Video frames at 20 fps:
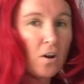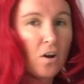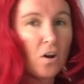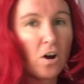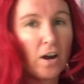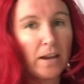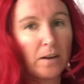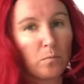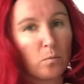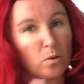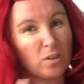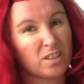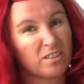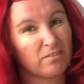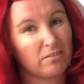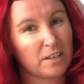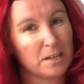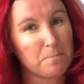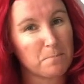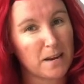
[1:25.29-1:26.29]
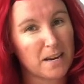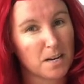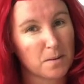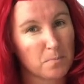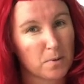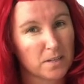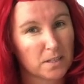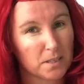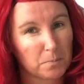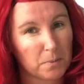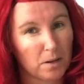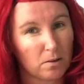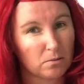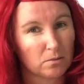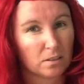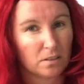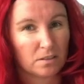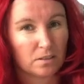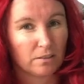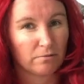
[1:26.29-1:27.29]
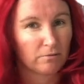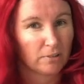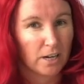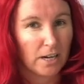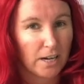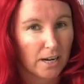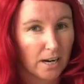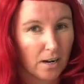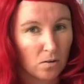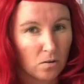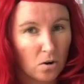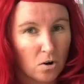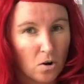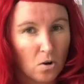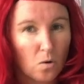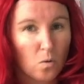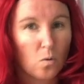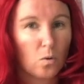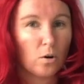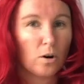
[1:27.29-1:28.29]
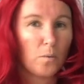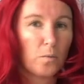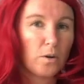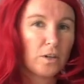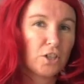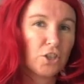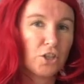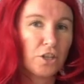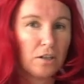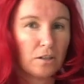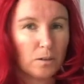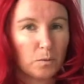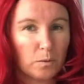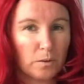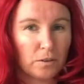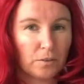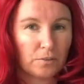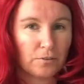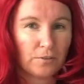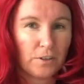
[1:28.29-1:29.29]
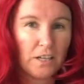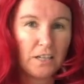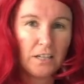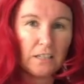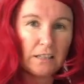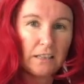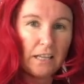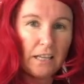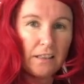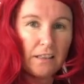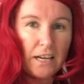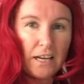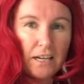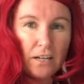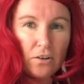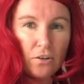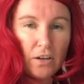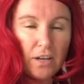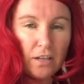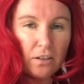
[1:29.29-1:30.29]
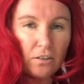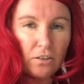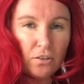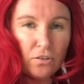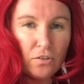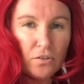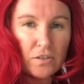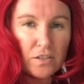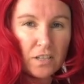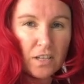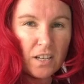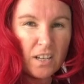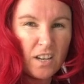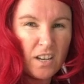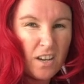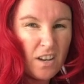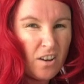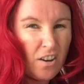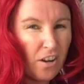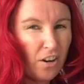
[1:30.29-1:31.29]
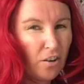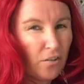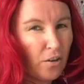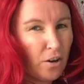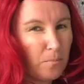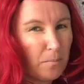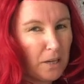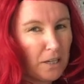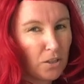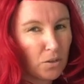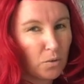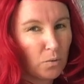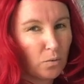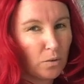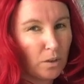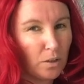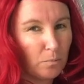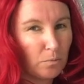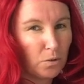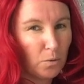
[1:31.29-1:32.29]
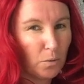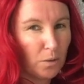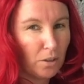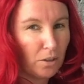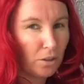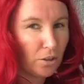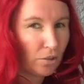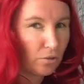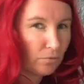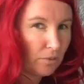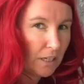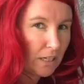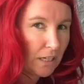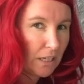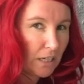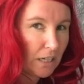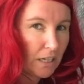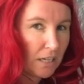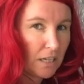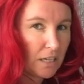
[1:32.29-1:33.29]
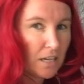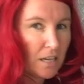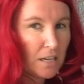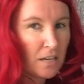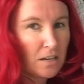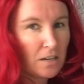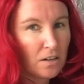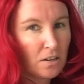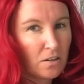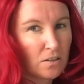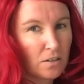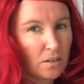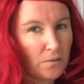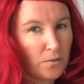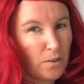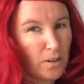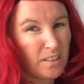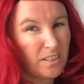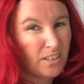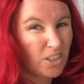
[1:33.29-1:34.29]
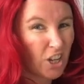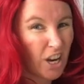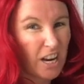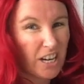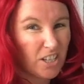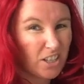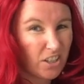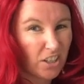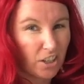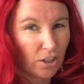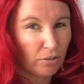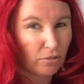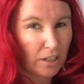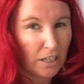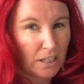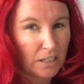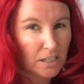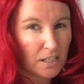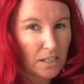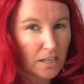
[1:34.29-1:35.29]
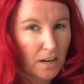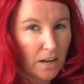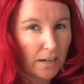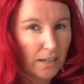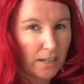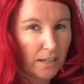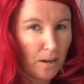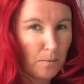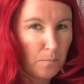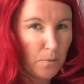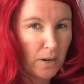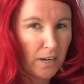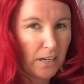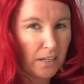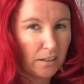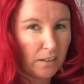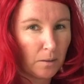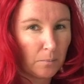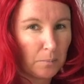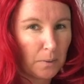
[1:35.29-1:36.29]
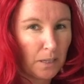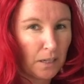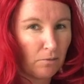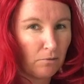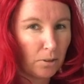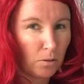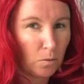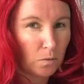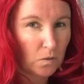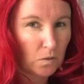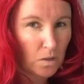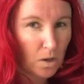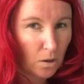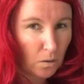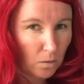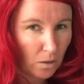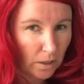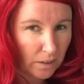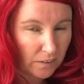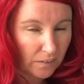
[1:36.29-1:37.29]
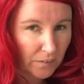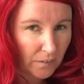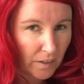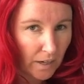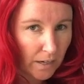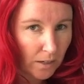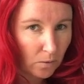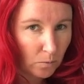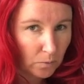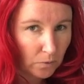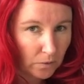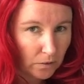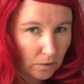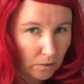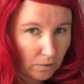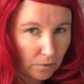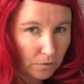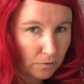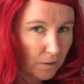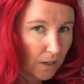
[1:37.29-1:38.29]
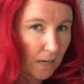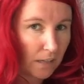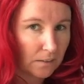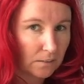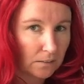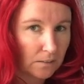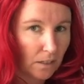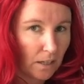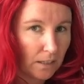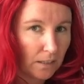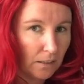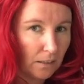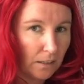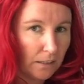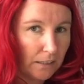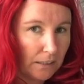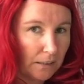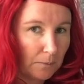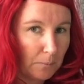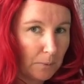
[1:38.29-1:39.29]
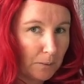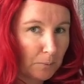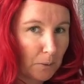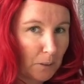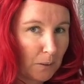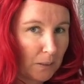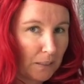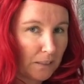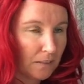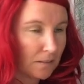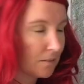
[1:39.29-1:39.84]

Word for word: I want to remake my spell because I've run out or I want to share it with a friend that they know how to use it. And I've got to make sure that I'm doing it correctly because if I change the ingredients slightly, I might end up being real slow like a snail instead of fast like lightning McQueen.